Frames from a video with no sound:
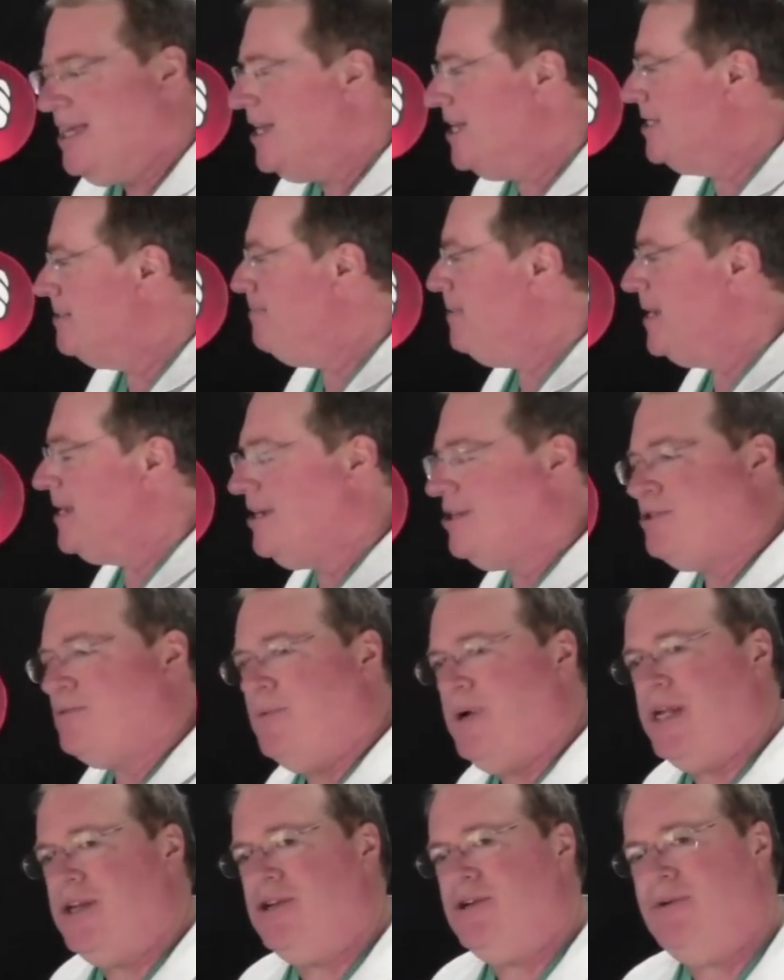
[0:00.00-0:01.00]
is because
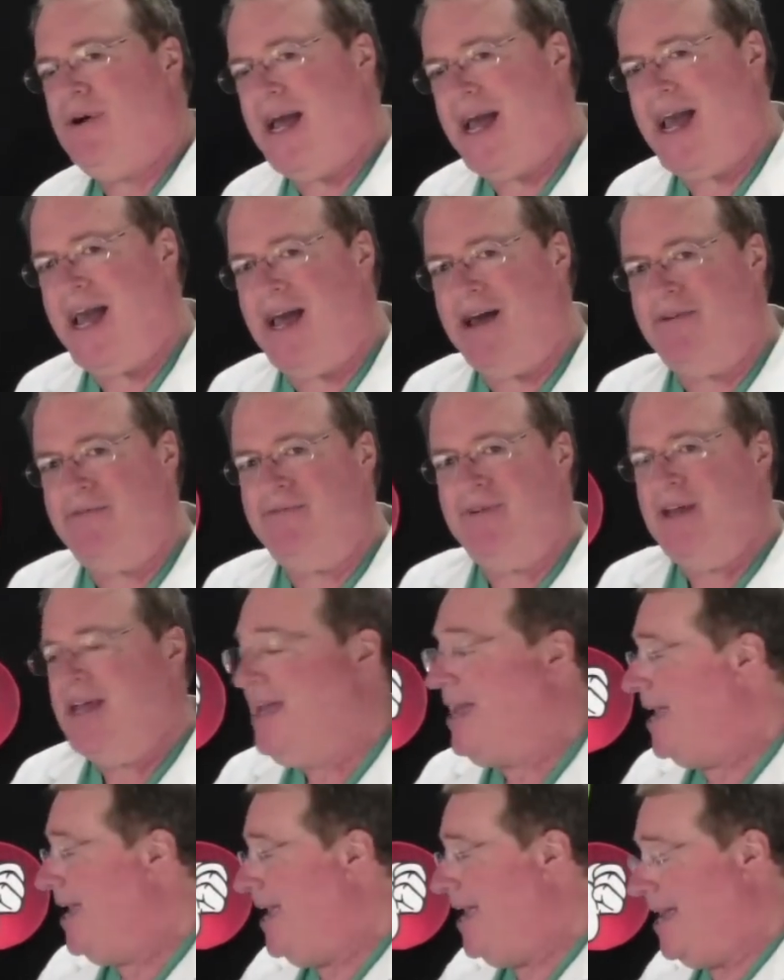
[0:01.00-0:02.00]
when you have
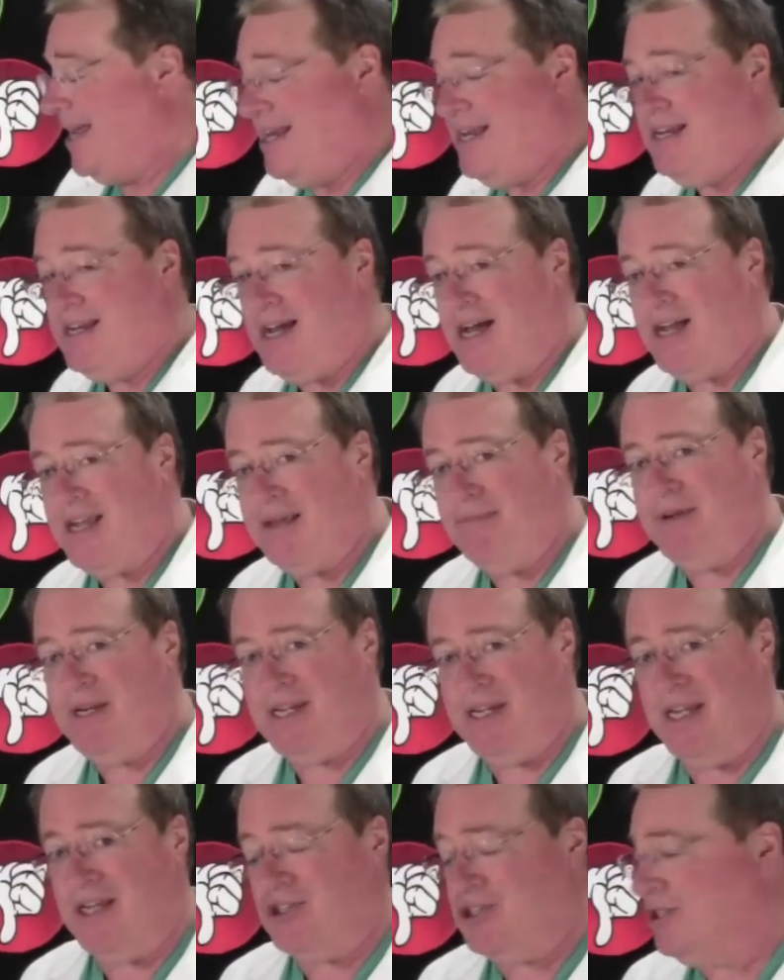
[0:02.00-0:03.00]
any
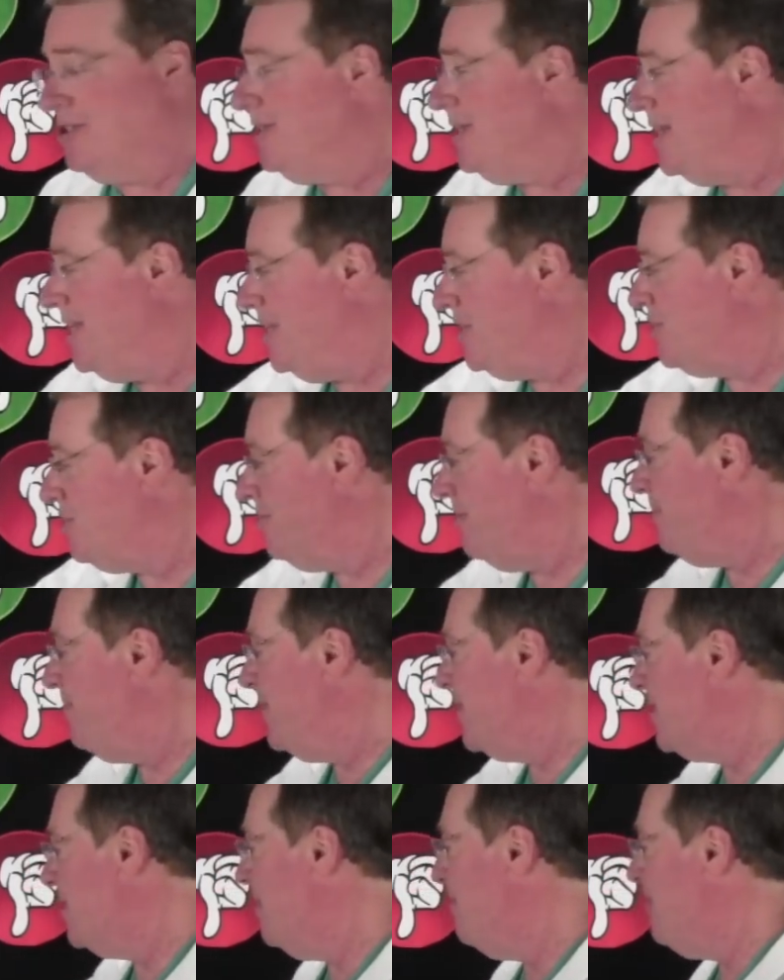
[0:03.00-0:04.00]
documentation, history,
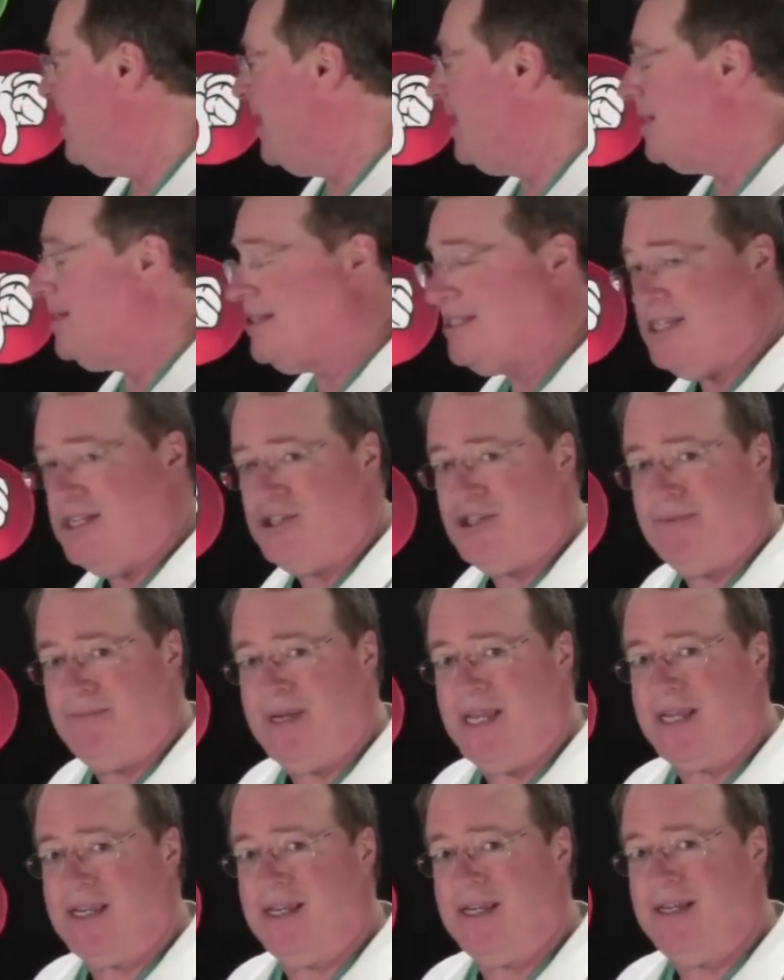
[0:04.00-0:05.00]
physical, medical decision
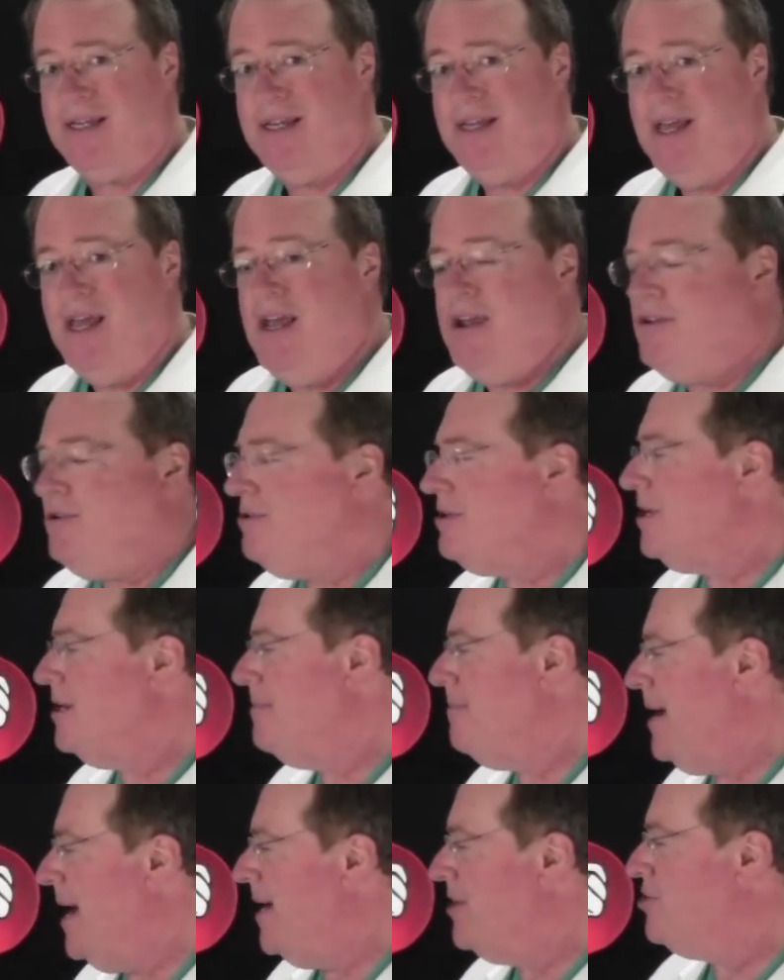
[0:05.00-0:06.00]
making, you can
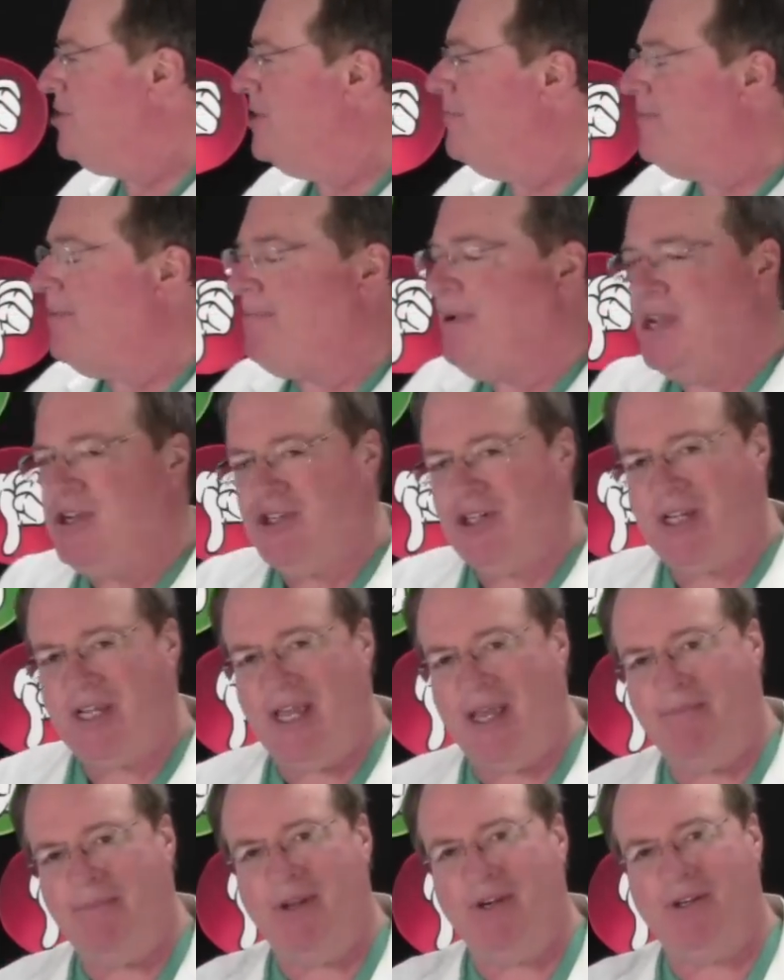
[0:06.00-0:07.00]
imagine if a patient
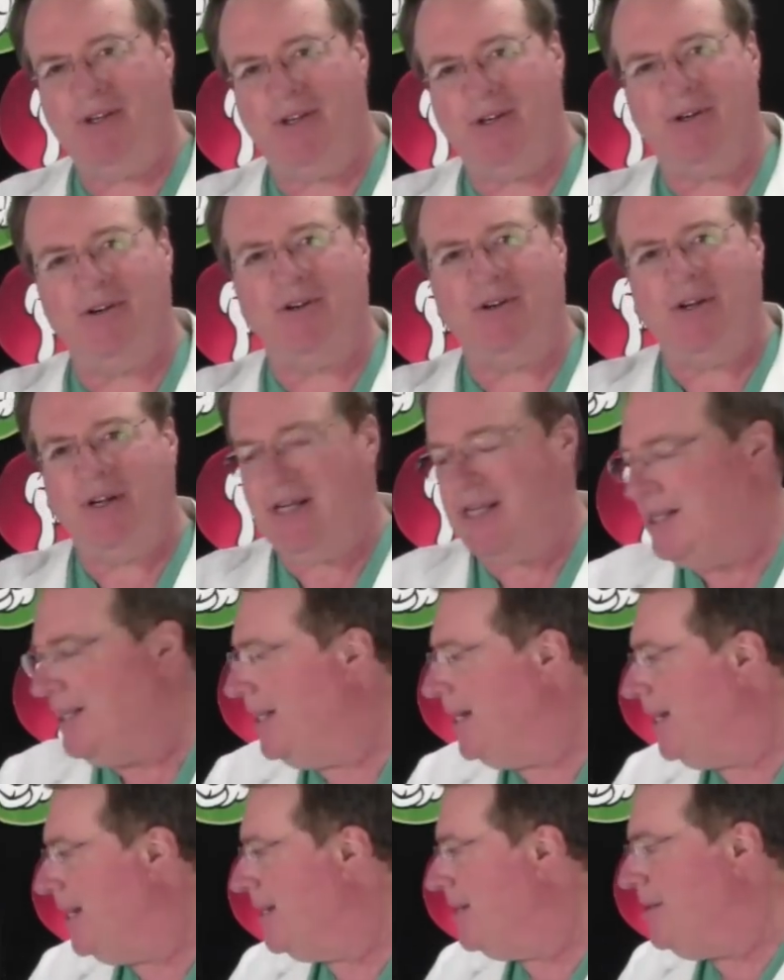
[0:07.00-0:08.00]
came into your
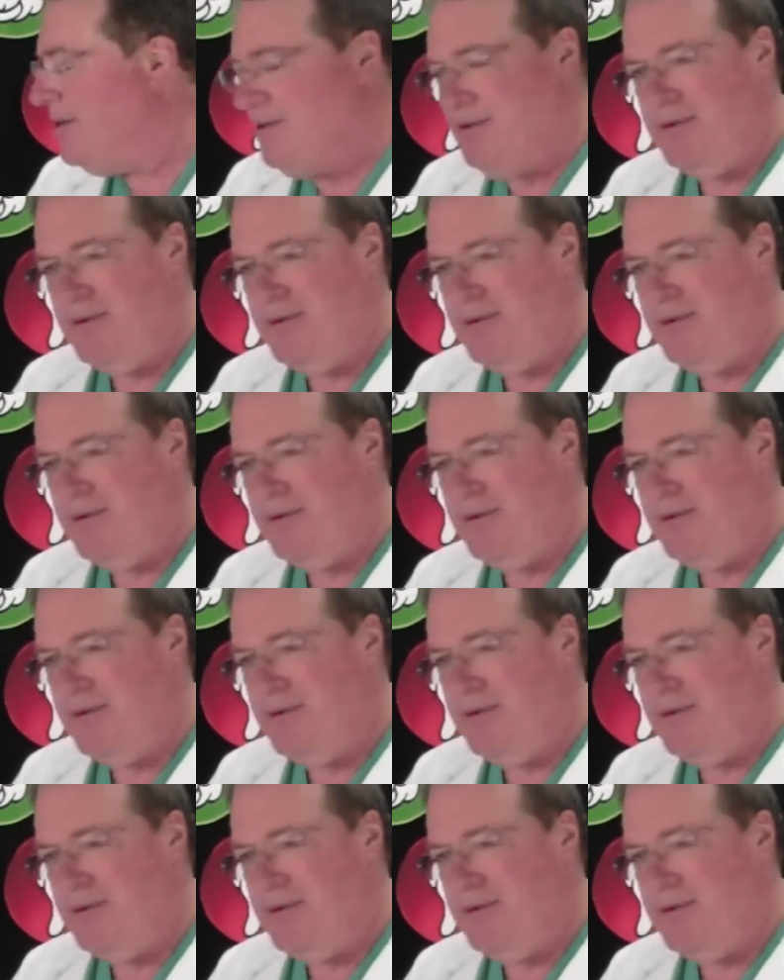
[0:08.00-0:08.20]
clinic